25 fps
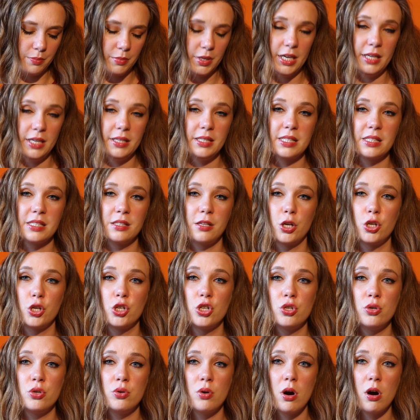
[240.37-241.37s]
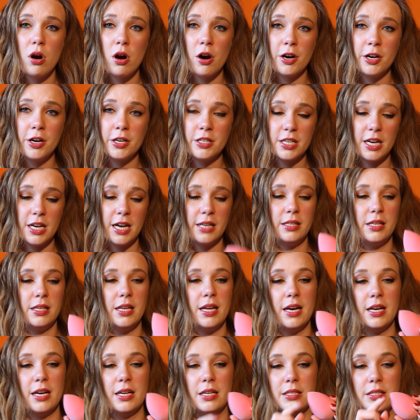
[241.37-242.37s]
it is not too hard, and it
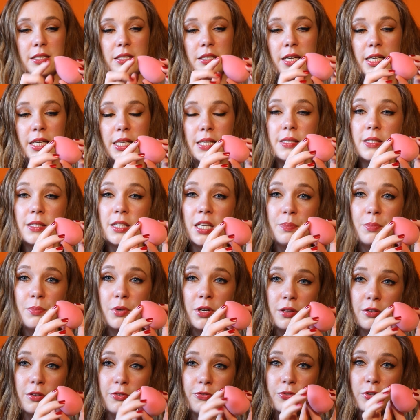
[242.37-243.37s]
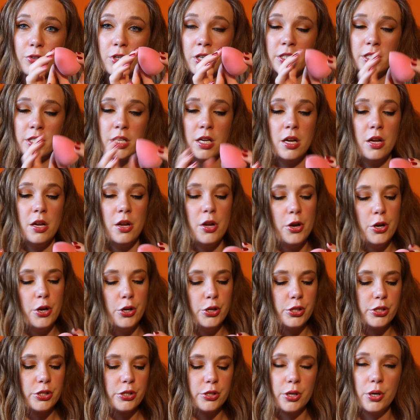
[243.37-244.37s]
has a nice tip on the front.
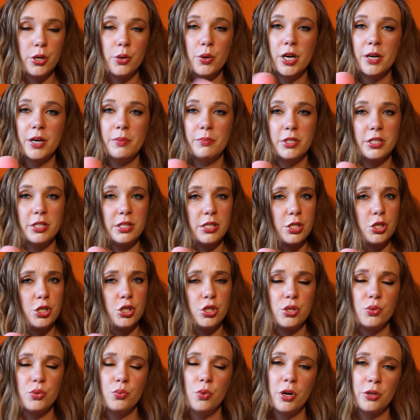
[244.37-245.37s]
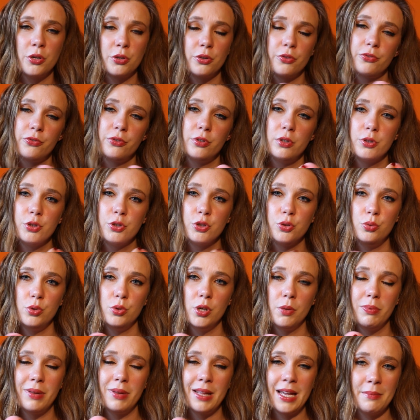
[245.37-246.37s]
So this is just wonderful to
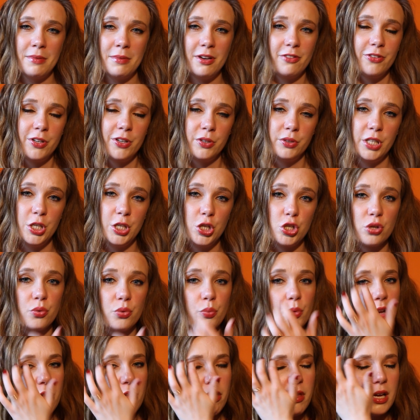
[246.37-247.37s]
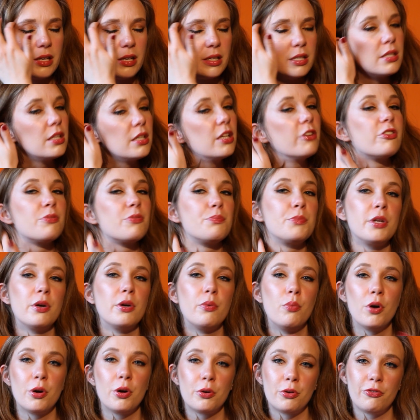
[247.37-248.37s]
apply my foundation with, and it gives me a
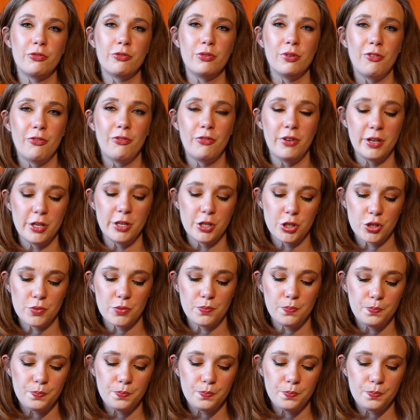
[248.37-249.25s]
wonderful finish.